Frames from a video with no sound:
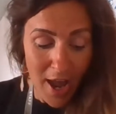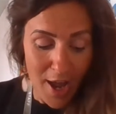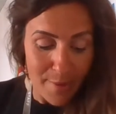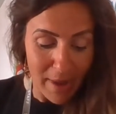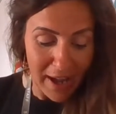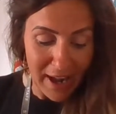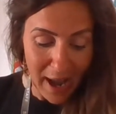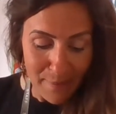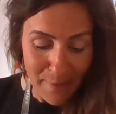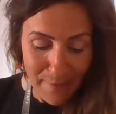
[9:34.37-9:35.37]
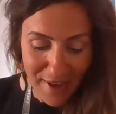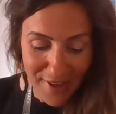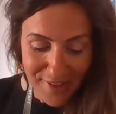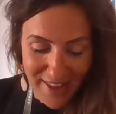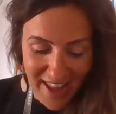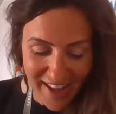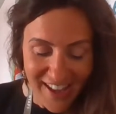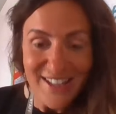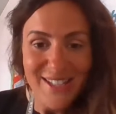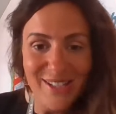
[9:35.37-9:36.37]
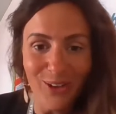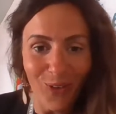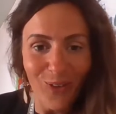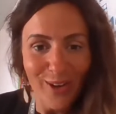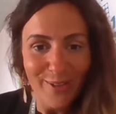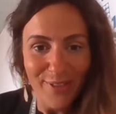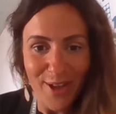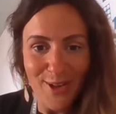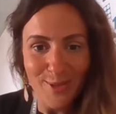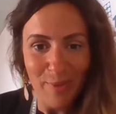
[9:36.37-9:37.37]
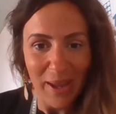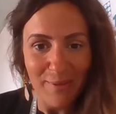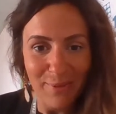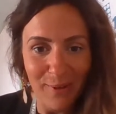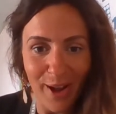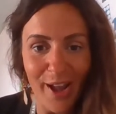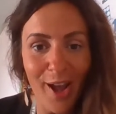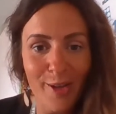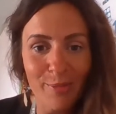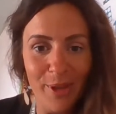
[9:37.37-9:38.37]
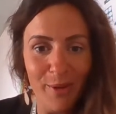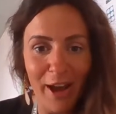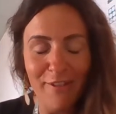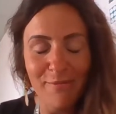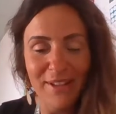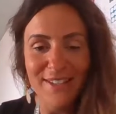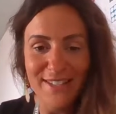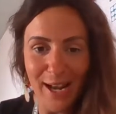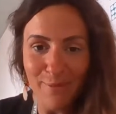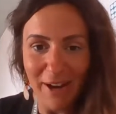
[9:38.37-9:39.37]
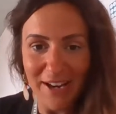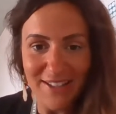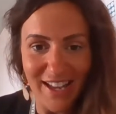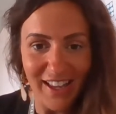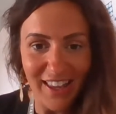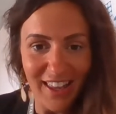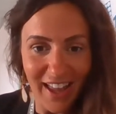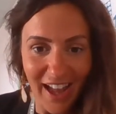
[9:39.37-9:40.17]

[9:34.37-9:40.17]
um, and happy birthday to all of those people. I hope you have been celebrating